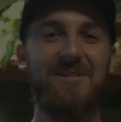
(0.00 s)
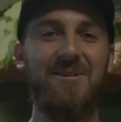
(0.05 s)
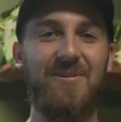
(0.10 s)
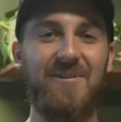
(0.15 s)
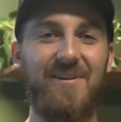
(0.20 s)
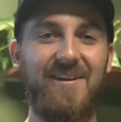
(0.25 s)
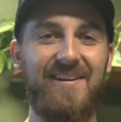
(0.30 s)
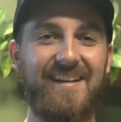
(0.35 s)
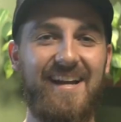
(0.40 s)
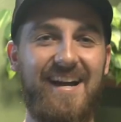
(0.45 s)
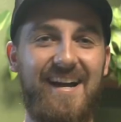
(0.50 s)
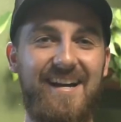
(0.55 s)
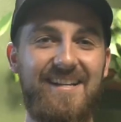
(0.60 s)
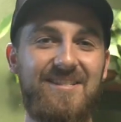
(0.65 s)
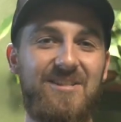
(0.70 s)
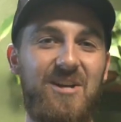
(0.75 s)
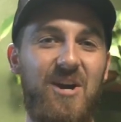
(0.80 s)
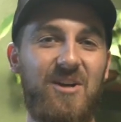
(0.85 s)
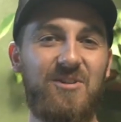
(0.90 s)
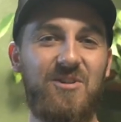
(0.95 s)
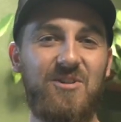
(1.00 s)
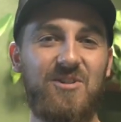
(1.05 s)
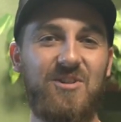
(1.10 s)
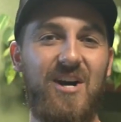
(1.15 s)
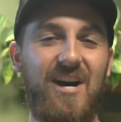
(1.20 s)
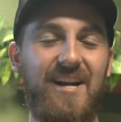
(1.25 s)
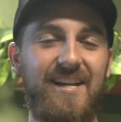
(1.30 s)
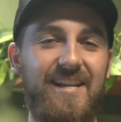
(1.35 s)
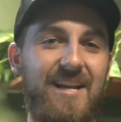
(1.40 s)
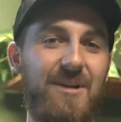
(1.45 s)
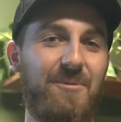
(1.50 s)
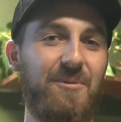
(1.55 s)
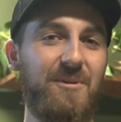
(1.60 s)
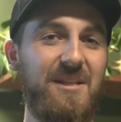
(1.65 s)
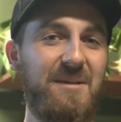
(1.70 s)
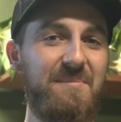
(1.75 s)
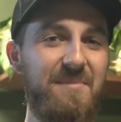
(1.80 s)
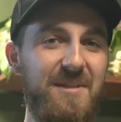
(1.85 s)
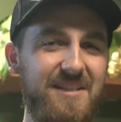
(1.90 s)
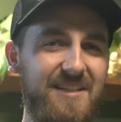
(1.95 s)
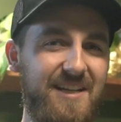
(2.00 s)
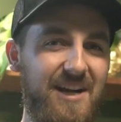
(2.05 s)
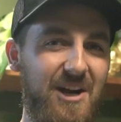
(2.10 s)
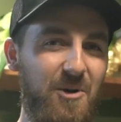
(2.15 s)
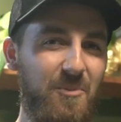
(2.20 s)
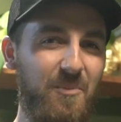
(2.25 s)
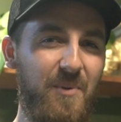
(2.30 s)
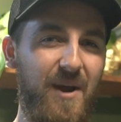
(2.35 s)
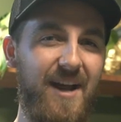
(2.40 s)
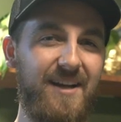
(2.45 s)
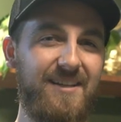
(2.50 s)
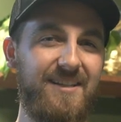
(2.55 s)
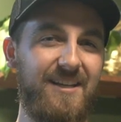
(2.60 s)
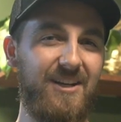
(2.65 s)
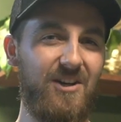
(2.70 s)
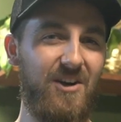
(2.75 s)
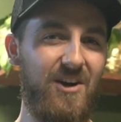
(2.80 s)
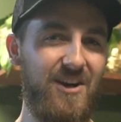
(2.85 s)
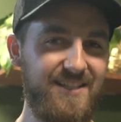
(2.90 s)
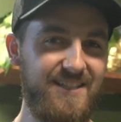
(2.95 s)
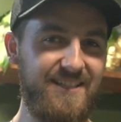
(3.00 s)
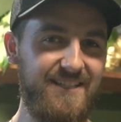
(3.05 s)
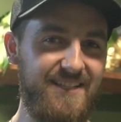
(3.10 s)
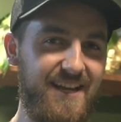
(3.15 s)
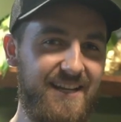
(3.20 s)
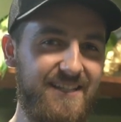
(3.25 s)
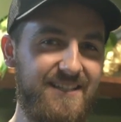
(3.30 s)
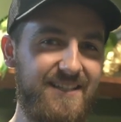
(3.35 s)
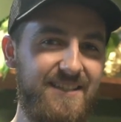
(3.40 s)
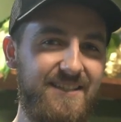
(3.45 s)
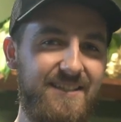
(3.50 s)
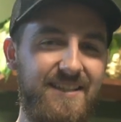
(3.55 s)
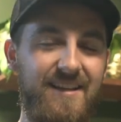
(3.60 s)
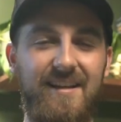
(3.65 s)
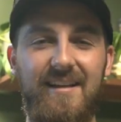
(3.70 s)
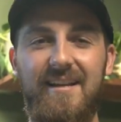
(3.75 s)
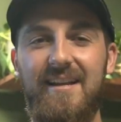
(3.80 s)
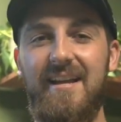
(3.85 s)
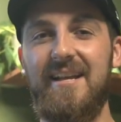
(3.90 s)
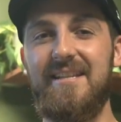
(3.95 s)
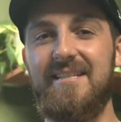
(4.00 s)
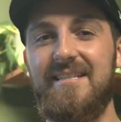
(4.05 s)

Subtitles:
going on, guys? Dr. Scott here with Limitless Chiropractic in Austin, Texas, and